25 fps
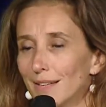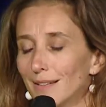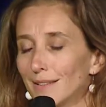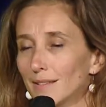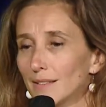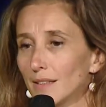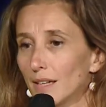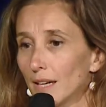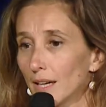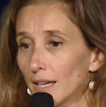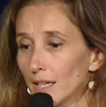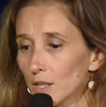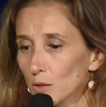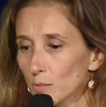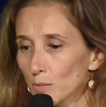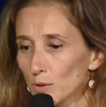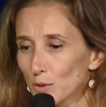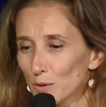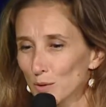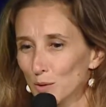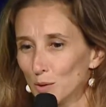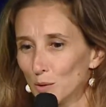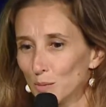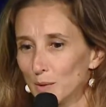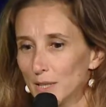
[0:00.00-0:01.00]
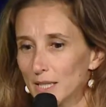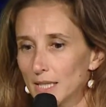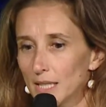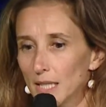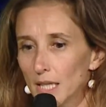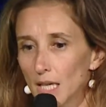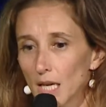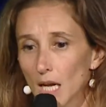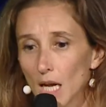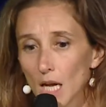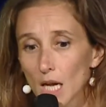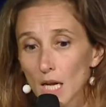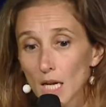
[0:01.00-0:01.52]
And what has
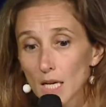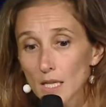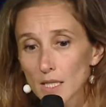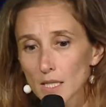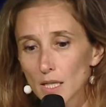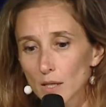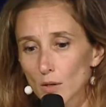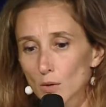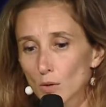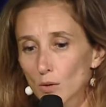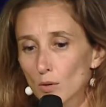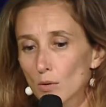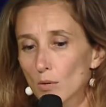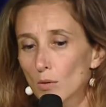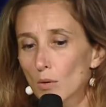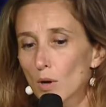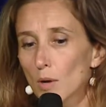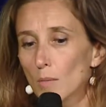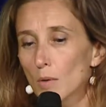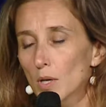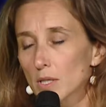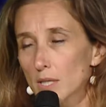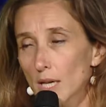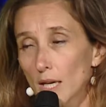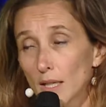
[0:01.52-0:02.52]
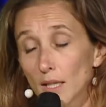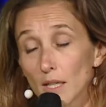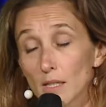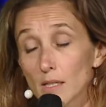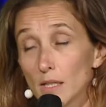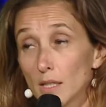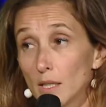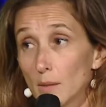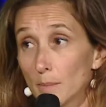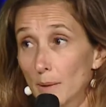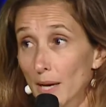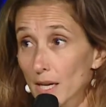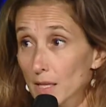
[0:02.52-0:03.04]
changed now, and what makes it
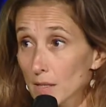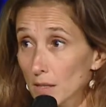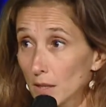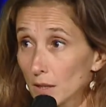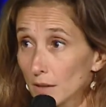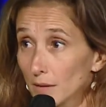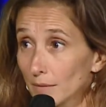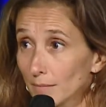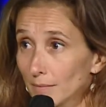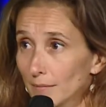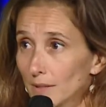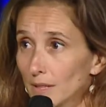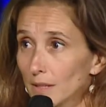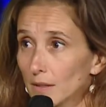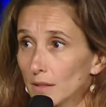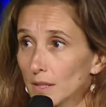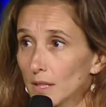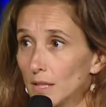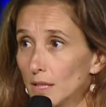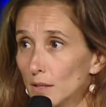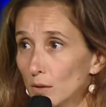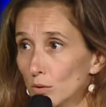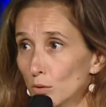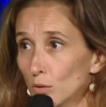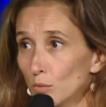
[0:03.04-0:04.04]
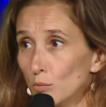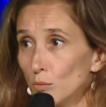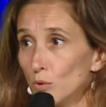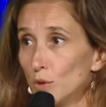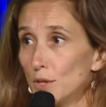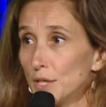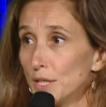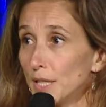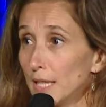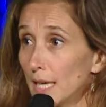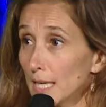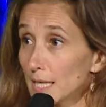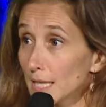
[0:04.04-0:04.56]
interesting, is that we
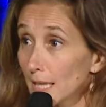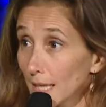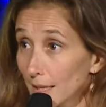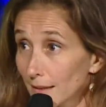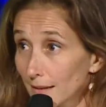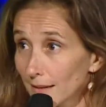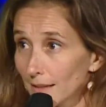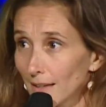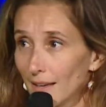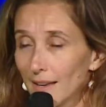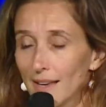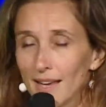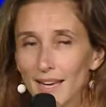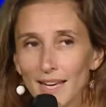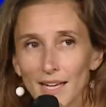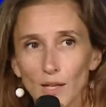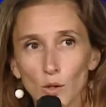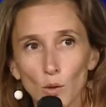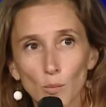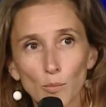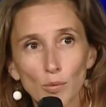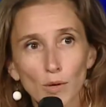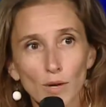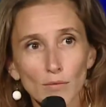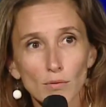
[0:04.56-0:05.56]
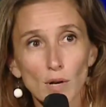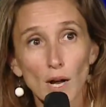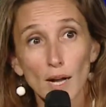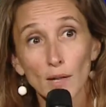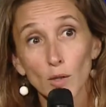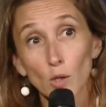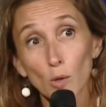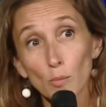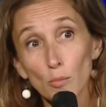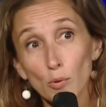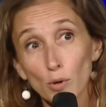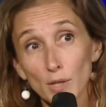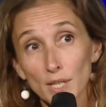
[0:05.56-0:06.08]
start
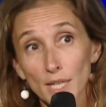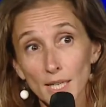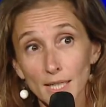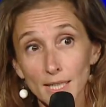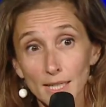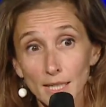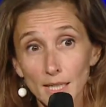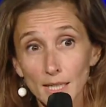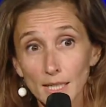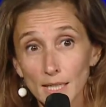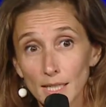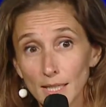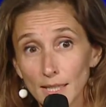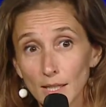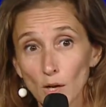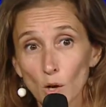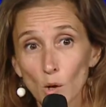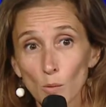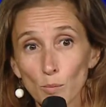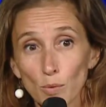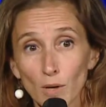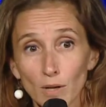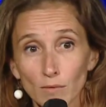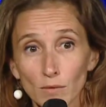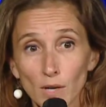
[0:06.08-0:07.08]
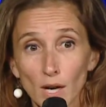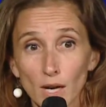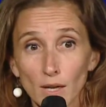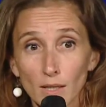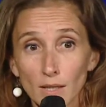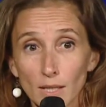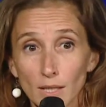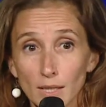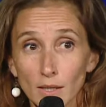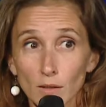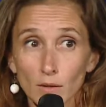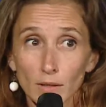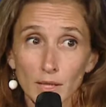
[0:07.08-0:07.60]
targeting
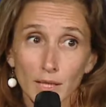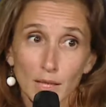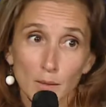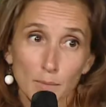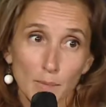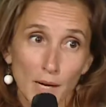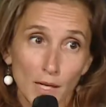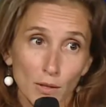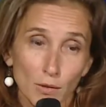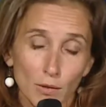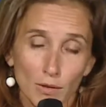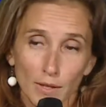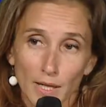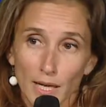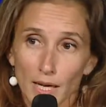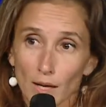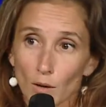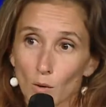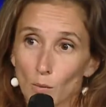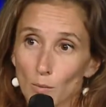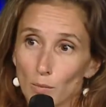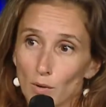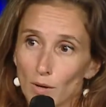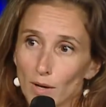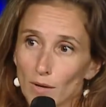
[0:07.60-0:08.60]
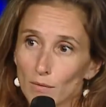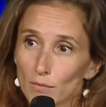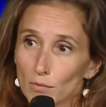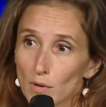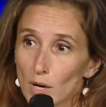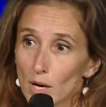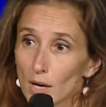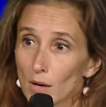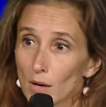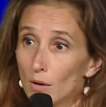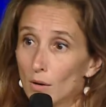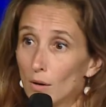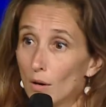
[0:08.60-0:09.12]
people with
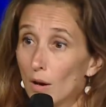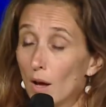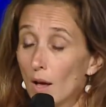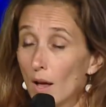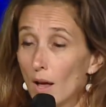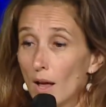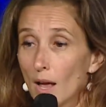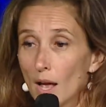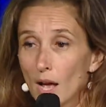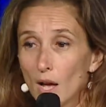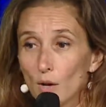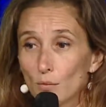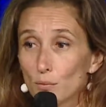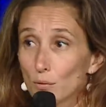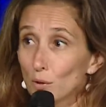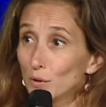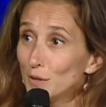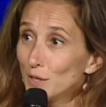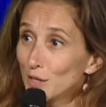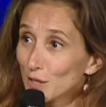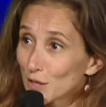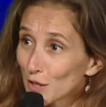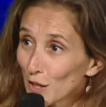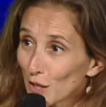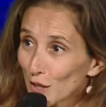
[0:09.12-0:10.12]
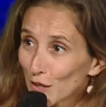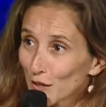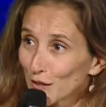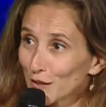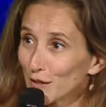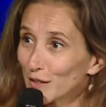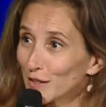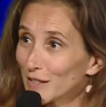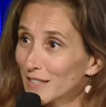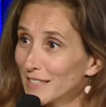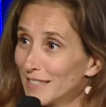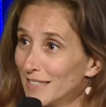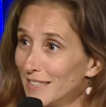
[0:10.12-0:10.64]
several
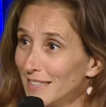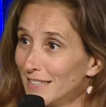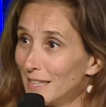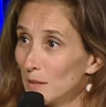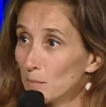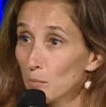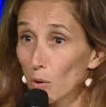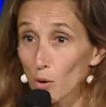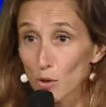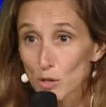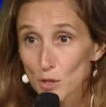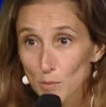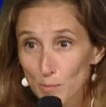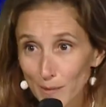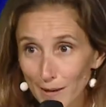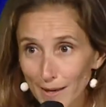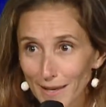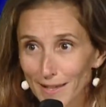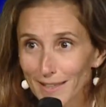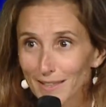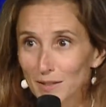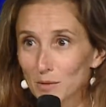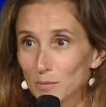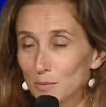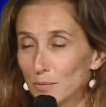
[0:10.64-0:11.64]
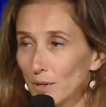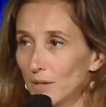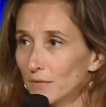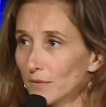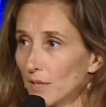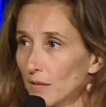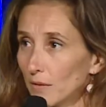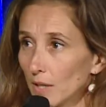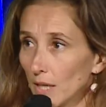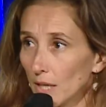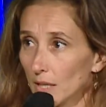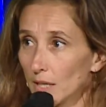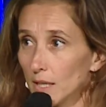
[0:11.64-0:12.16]
responsibilities, clients who are
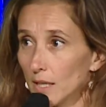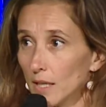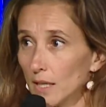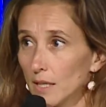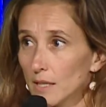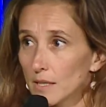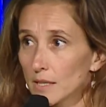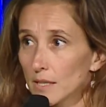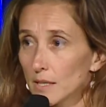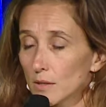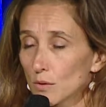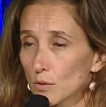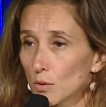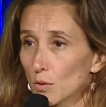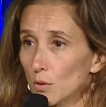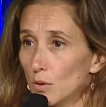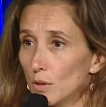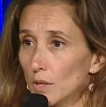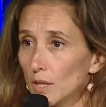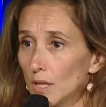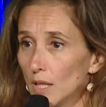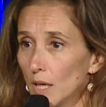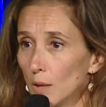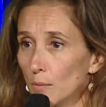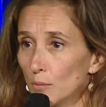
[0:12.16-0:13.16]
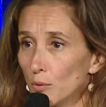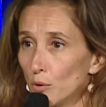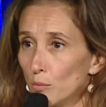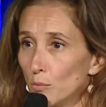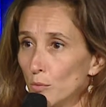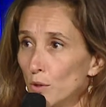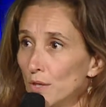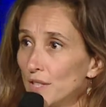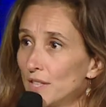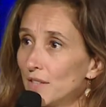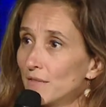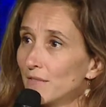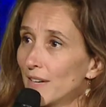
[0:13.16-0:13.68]
partners, providers
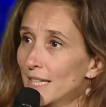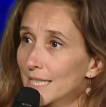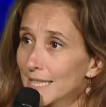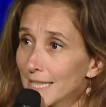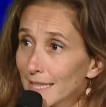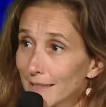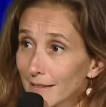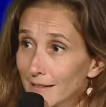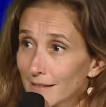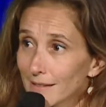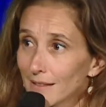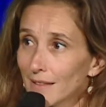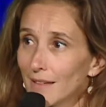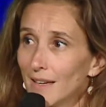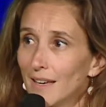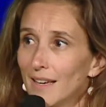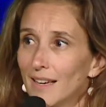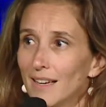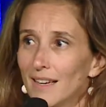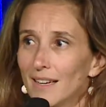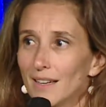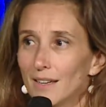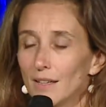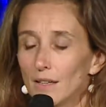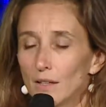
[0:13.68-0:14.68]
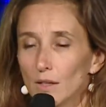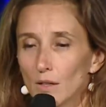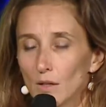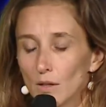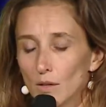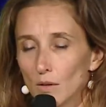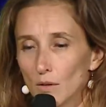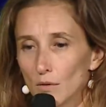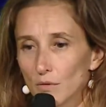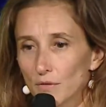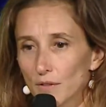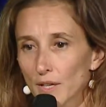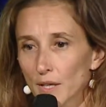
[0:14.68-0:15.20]
who also are
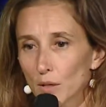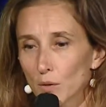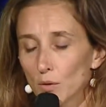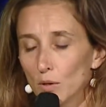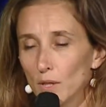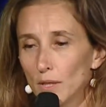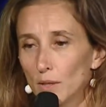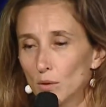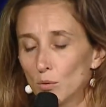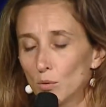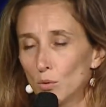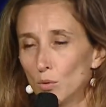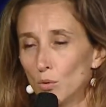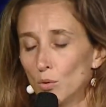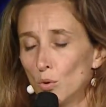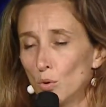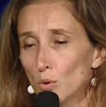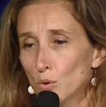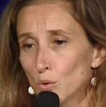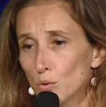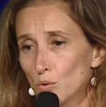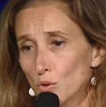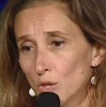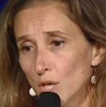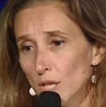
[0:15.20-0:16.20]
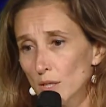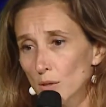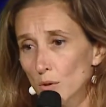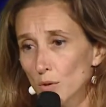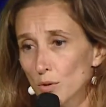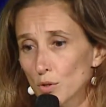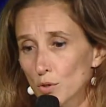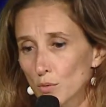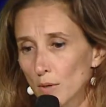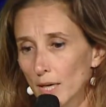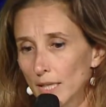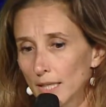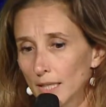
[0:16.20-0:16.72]
prospects. So
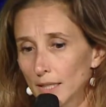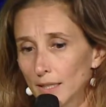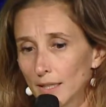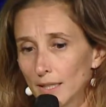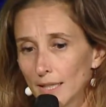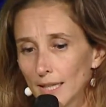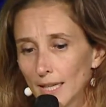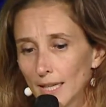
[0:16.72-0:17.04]
these